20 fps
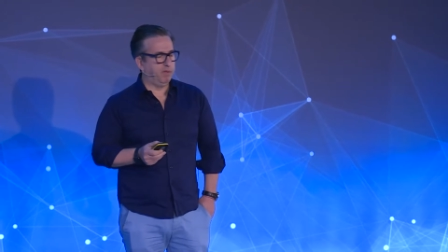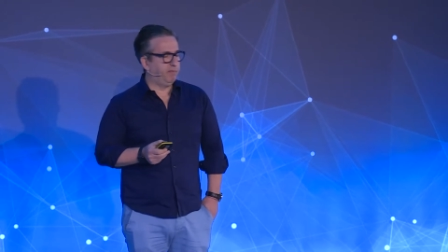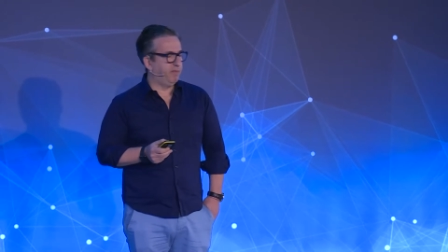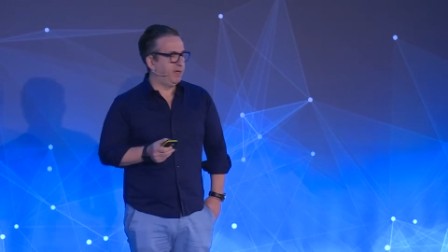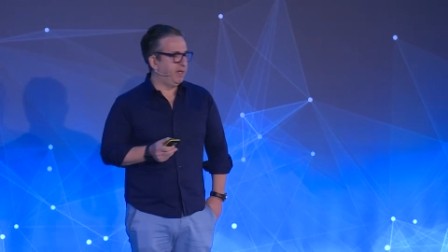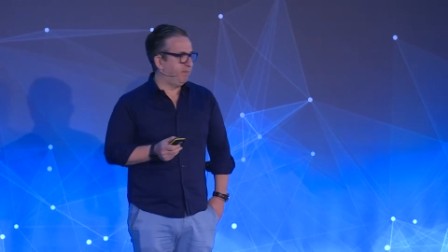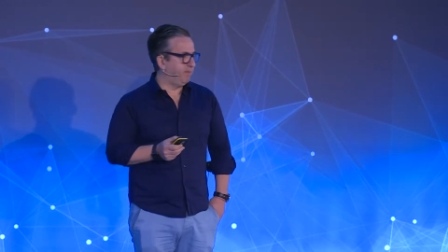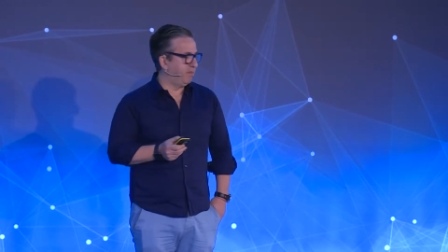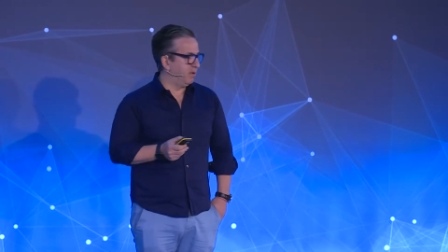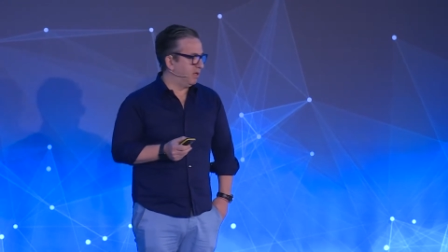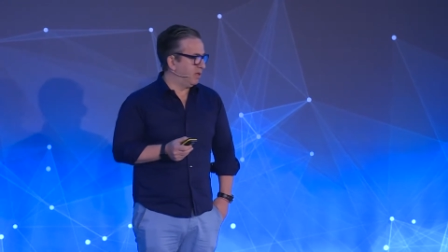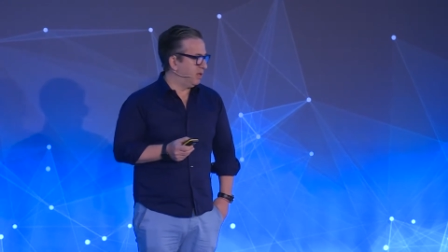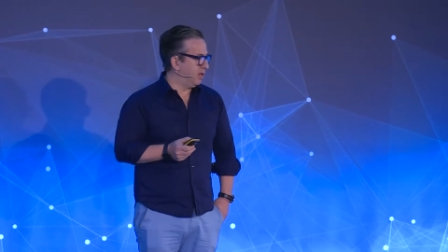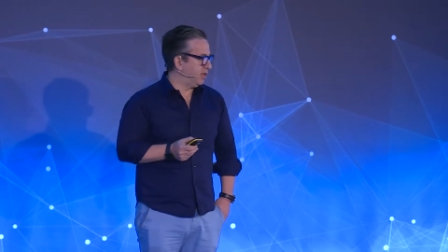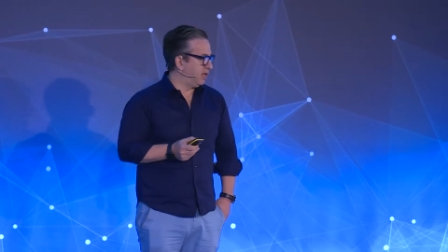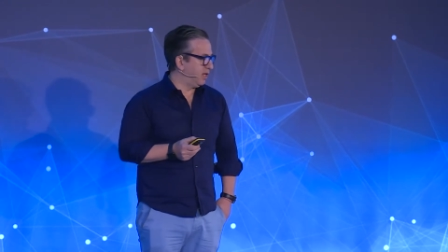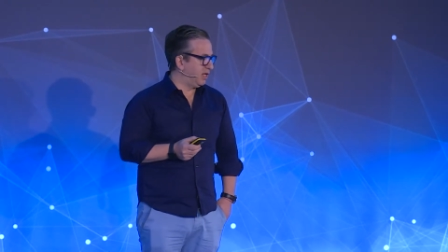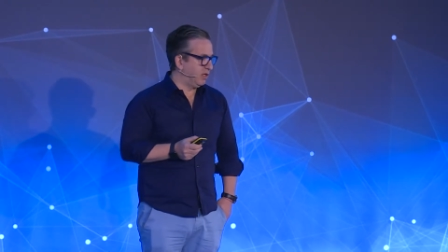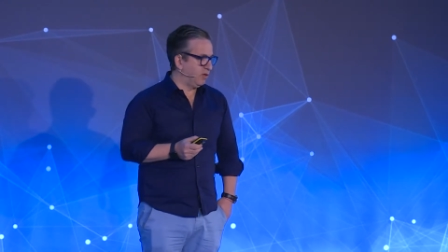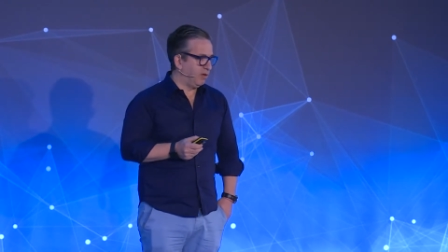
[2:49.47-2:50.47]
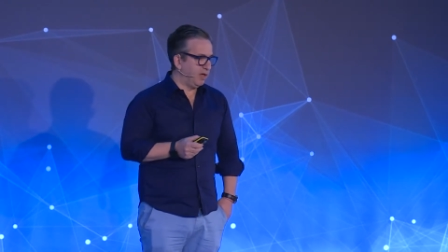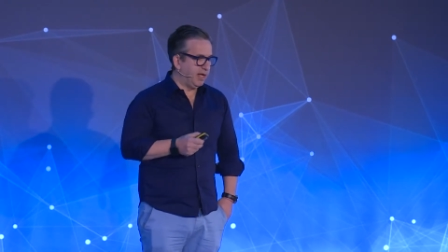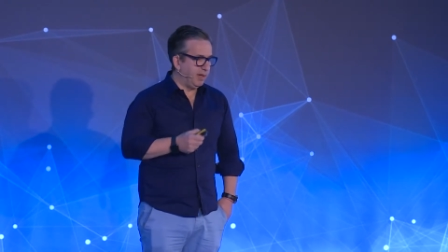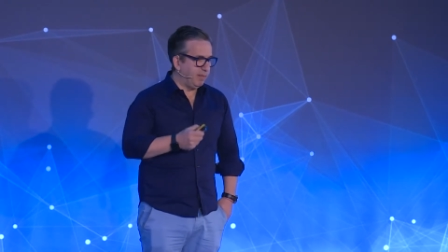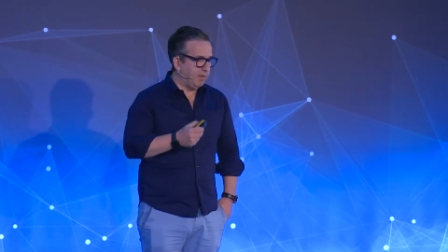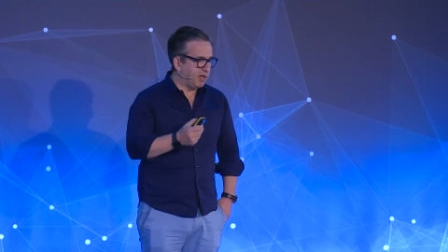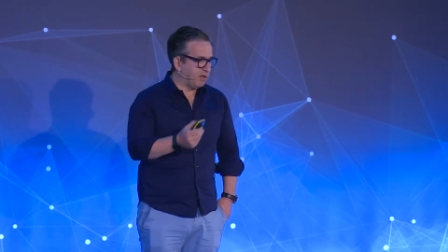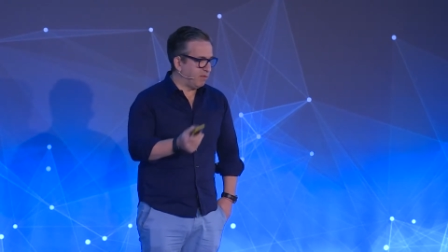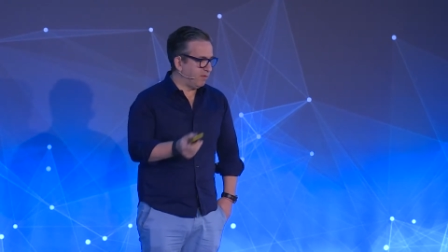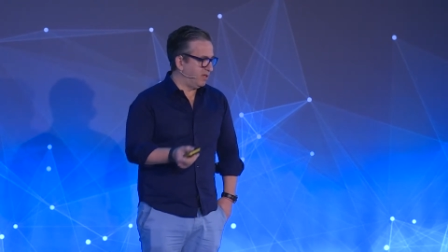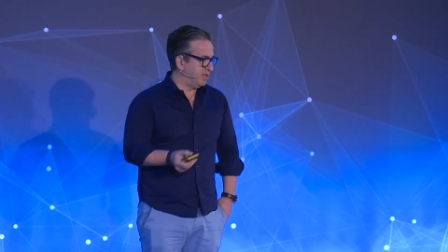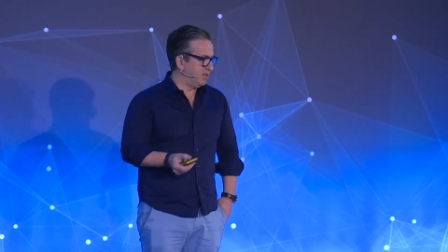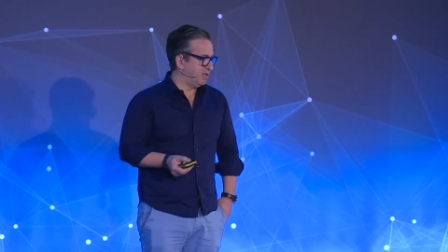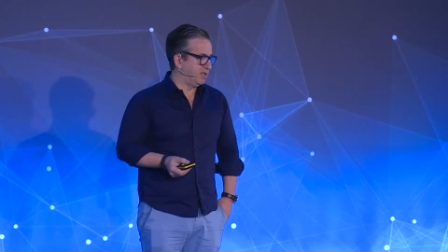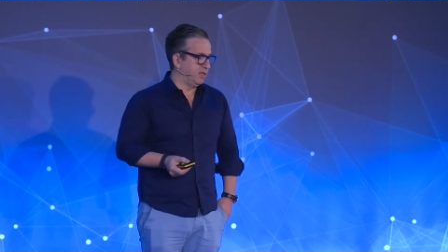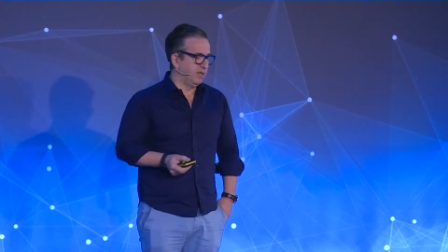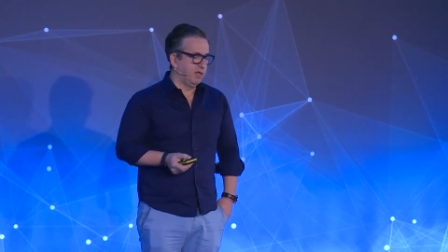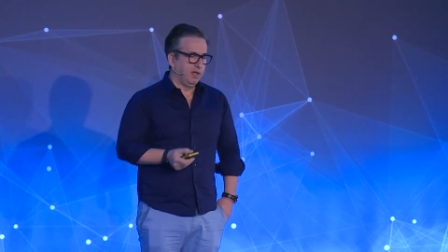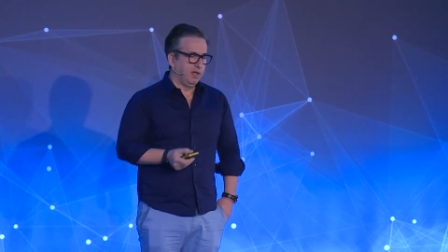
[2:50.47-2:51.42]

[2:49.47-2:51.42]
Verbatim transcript: people like you know immigrants,